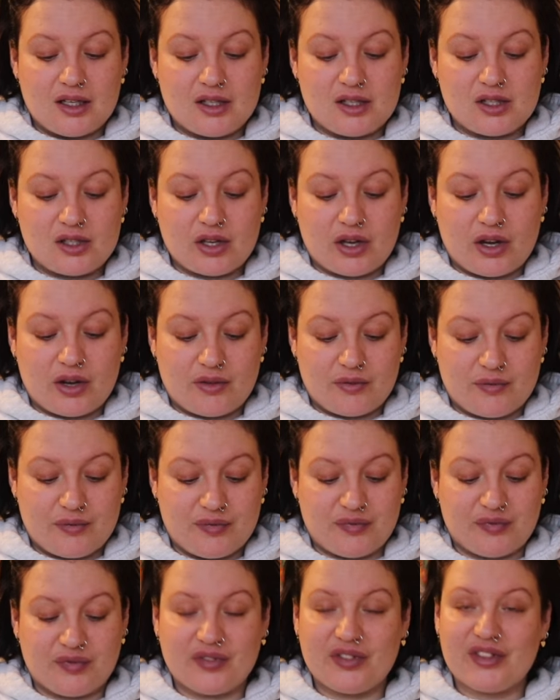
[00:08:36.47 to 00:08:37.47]
So
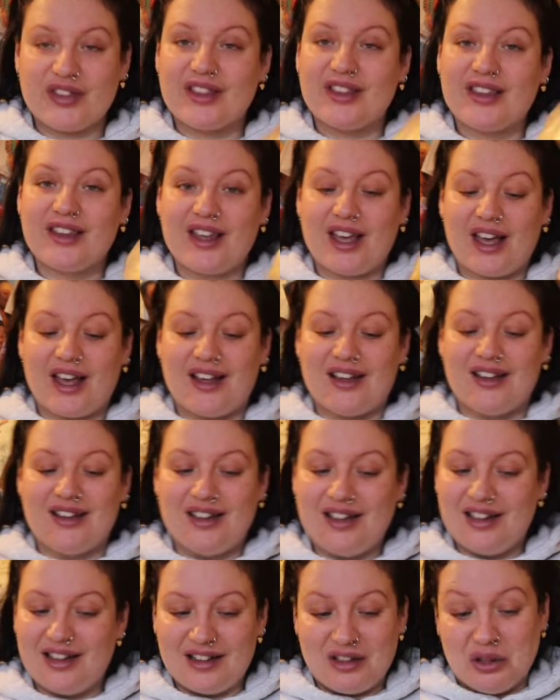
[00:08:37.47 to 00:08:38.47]
yeah,
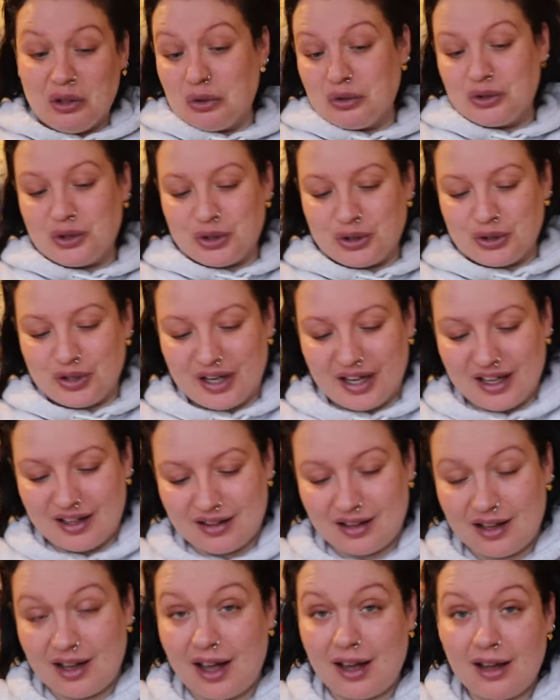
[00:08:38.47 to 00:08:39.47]
luxury,
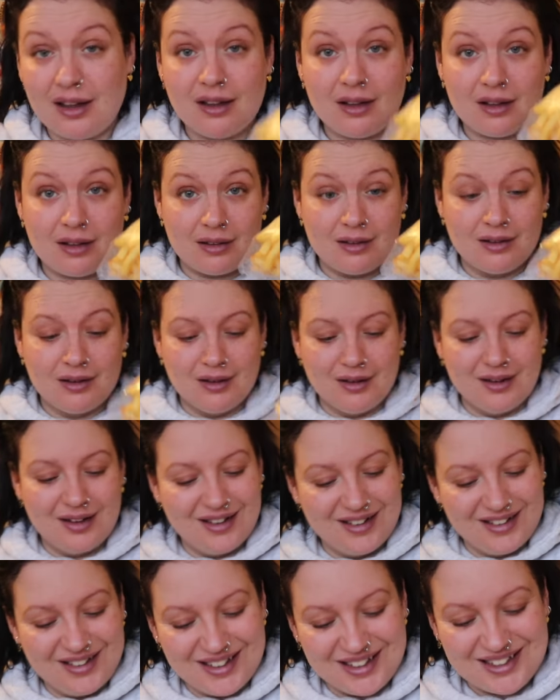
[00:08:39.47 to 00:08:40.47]
eh?
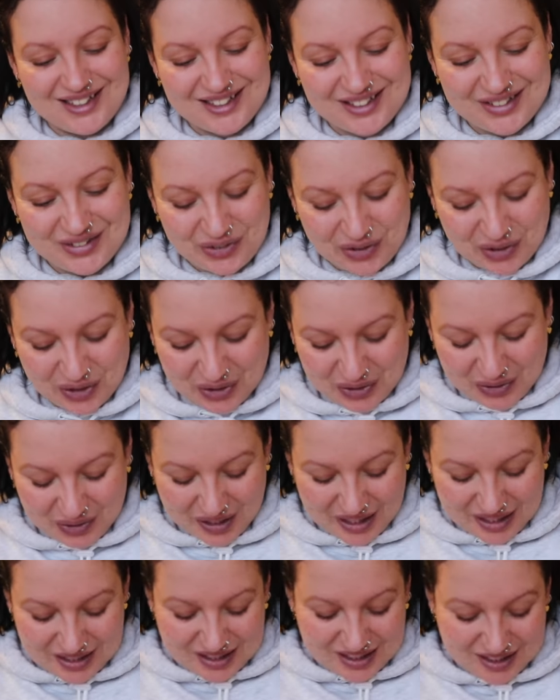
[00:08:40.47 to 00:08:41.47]
For a
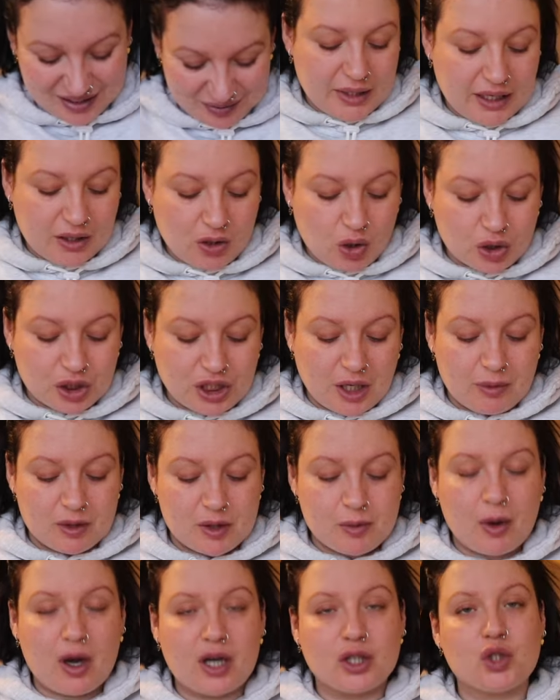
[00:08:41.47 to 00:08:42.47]
quid. Then I got a shepherd's
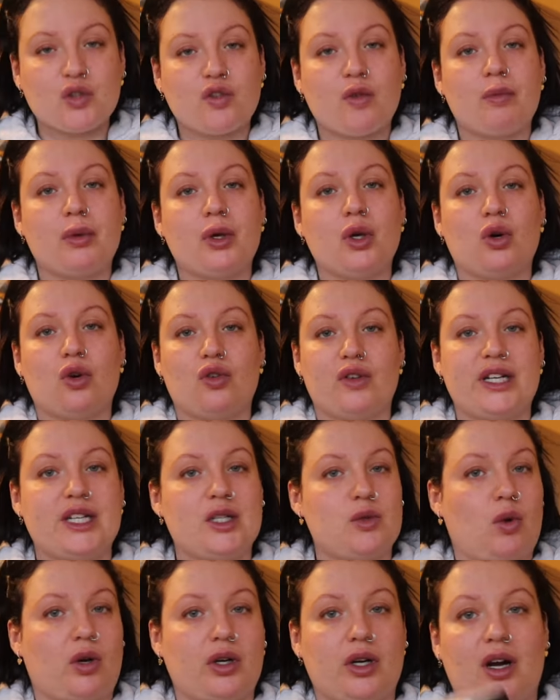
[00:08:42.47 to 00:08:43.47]
pie just for
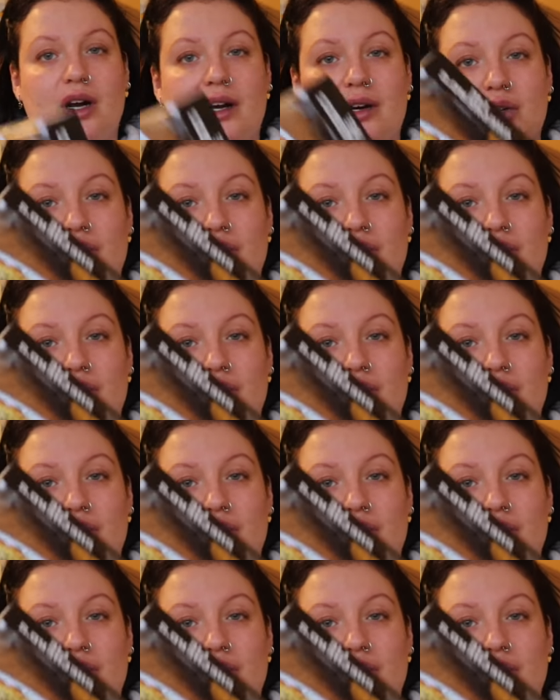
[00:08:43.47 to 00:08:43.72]
purees one night,